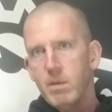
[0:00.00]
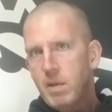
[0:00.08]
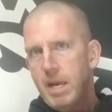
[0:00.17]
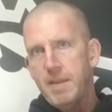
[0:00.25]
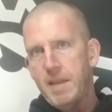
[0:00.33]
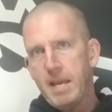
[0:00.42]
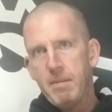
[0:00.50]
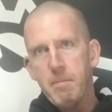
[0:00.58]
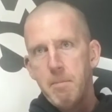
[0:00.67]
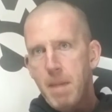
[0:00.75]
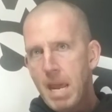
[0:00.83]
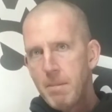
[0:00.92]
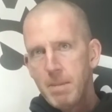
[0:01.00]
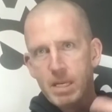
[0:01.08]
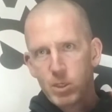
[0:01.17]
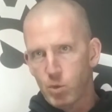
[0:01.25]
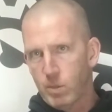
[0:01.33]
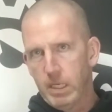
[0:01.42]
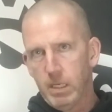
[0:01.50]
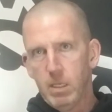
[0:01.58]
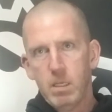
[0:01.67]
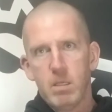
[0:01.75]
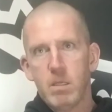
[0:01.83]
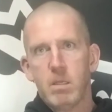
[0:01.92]
and then maybe a
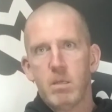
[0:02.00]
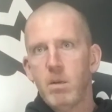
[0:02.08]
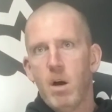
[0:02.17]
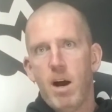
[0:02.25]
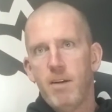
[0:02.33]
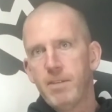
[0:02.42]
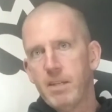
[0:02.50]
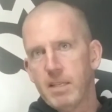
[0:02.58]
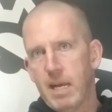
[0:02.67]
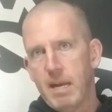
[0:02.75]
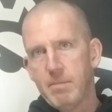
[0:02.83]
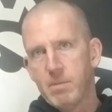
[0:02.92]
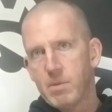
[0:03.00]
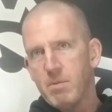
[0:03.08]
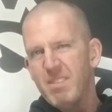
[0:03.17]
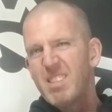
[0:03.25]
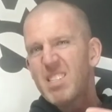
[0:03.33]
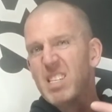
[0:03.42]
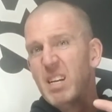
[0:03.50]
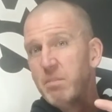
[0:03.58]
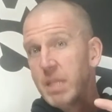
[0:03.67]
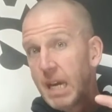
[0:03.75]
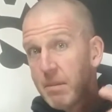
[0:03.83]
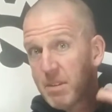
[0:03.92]
drill, oftentimes,
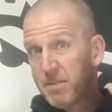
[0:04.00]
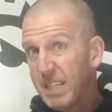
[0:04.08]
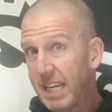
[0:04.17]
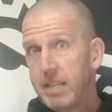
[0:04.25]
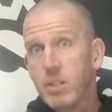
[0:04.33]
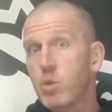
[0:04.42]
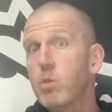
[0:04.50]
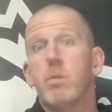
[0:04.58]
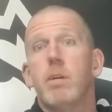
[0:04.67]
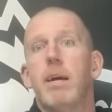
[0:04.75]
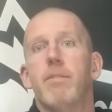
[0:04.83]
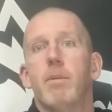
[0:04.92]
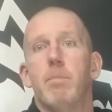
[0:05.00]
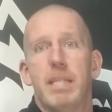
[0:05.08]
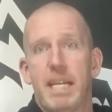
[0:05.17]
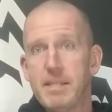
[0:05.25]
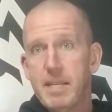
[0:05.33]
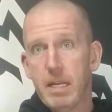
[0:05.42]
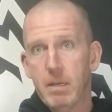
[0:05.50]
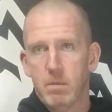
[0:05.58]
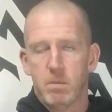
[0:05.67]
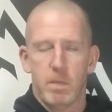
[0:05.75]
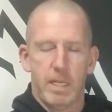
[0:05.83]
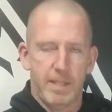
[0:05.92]
sometimes a flathead screwdriver, but that's it.
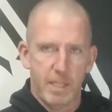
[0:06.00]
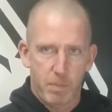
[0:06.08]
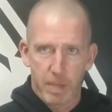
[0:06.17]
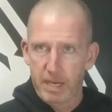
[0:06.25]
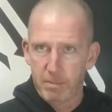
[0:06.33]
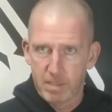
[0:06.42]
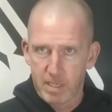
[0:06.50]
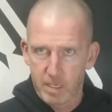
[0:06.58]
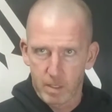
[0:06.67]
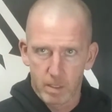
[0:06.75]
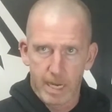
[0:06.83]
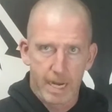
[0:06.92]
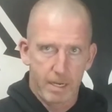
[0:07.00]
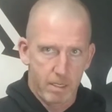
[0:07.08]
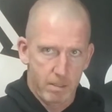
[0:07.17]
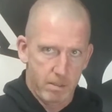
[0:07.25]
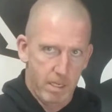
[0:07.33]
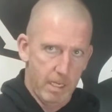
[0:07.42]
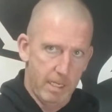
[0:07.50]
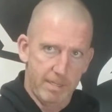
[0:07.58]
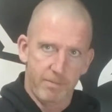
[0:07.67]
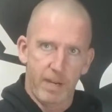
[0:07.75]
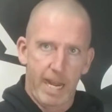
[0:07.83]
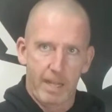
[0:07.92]
And this bed in particular had
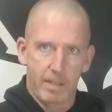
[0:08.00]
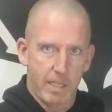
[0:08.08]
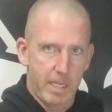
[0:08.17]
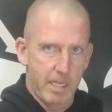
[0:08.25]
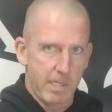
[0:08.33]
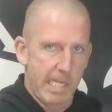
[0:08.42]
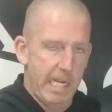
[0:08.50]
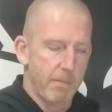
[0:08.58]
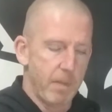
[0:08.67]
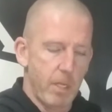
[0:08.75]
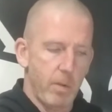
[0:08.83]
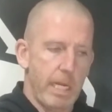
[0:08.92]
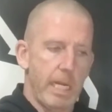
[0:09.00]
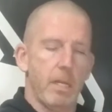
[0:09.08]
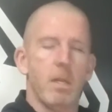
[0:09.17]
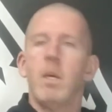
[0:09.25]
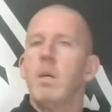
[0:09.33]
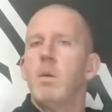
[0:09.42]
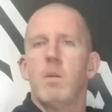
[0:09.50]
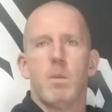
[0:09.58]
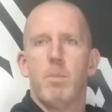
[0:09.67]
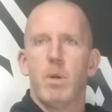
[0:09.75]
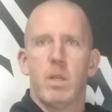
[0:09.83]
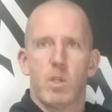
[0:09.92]
different Allen keys set up that you needed. The
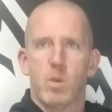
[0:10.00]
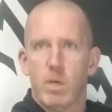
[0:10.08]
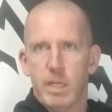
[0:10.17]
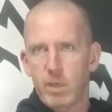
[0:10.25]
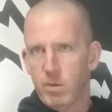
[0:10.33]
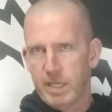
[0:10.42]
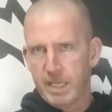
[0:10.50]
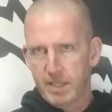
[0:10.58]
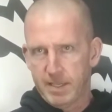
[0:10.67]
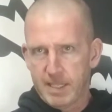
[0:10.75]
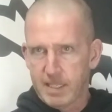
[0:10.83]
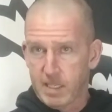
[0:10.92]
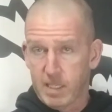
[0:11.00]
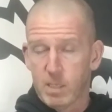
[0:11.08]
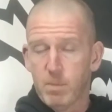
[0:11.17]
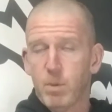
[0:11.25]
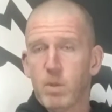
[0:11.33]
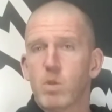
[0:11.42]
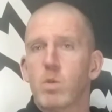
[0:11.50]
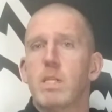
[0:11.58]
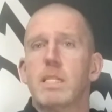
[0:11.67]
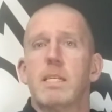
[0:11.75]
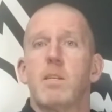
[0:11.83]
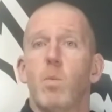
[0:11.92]
point of the story, you don't need the details. The point of the story
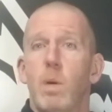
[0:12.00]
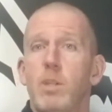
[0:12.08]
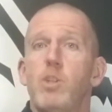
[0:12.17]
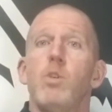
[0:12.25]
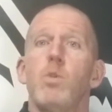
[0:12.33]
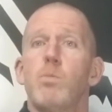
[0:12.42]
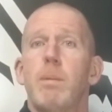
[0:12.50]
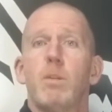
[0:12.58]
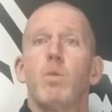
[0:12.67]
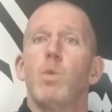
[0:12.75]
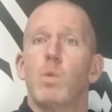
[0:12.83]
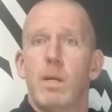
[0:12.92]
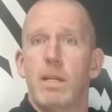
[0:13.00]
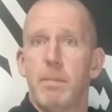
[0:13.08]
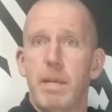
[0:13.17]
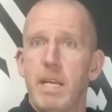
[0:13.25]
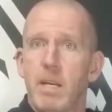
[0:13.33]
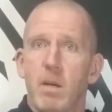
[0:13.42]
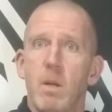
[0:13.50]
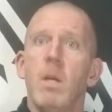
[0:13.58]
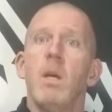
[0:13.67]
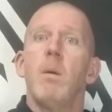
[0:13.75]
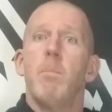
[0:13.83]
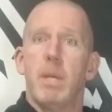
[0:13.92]
is I said, why don't you use my tools while I'm here?
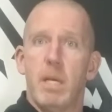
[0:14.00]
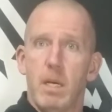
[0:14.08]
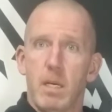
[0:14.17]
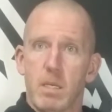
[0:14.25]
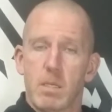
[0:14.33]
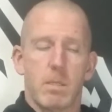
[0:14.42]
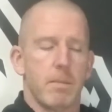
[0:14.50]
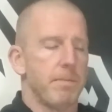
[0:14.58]
Because